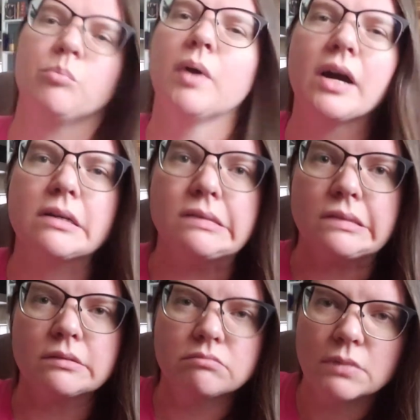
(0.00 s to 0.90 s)
box.
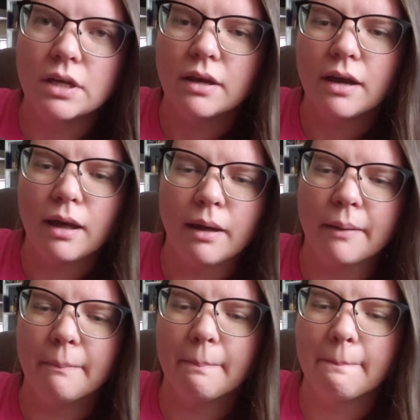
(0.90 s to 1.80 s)

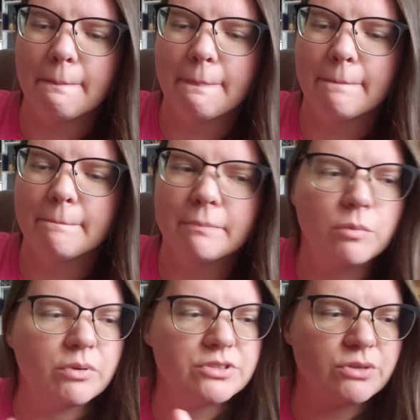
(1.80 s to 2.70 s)
Um, the
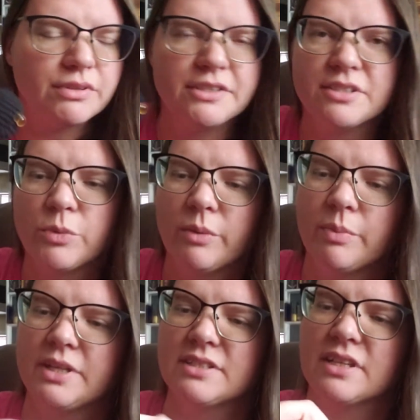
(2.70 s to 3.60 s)
book's over there somewhere,
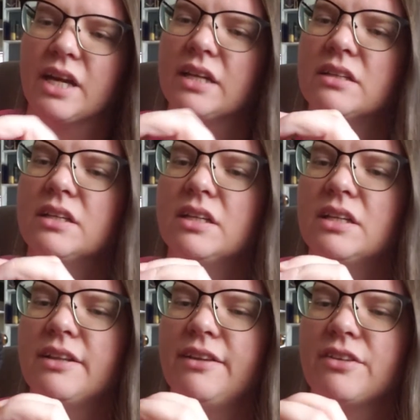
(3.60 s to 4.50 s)
but he's got,
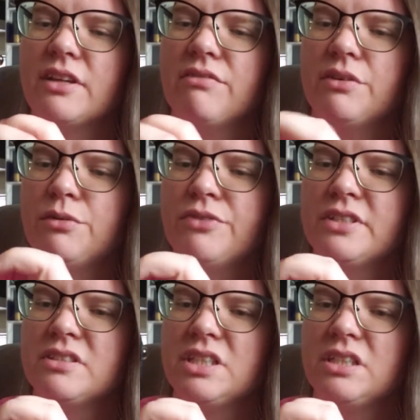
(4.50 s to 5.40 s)
he's gonna have little
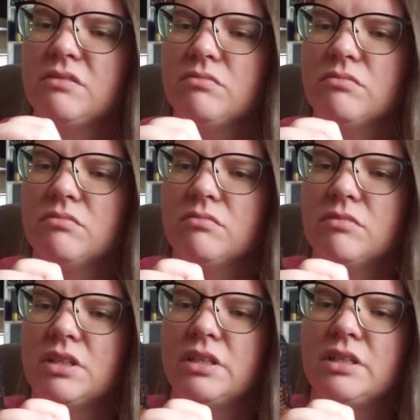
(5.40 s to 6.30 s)
fuzzy,
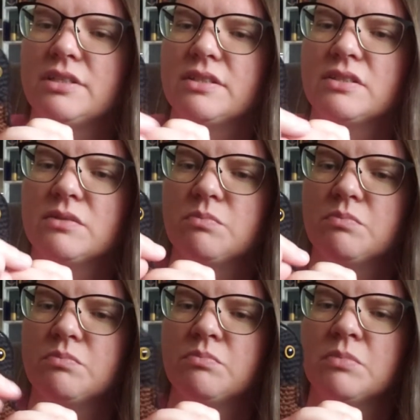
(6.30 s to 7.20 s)
and then he's
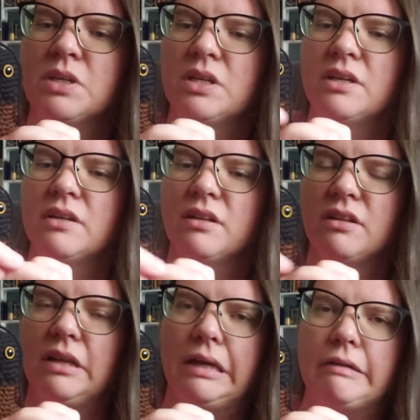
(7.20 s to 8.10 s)

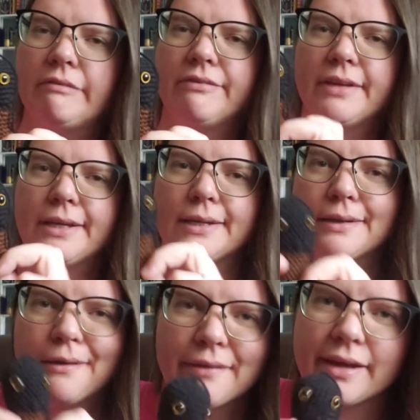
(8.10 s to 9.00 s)
little outfit and
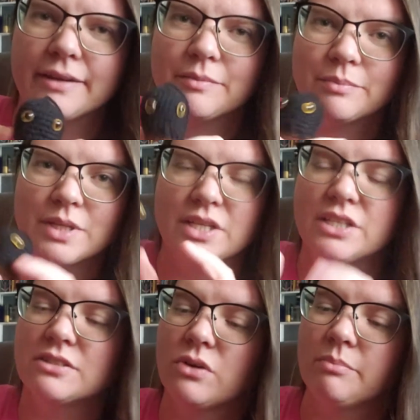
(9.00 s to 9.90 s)
all that.
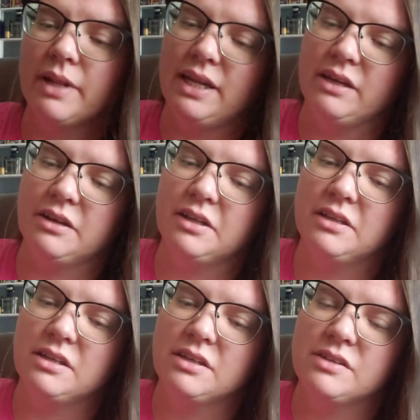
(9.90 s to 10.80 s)
So I'm planning on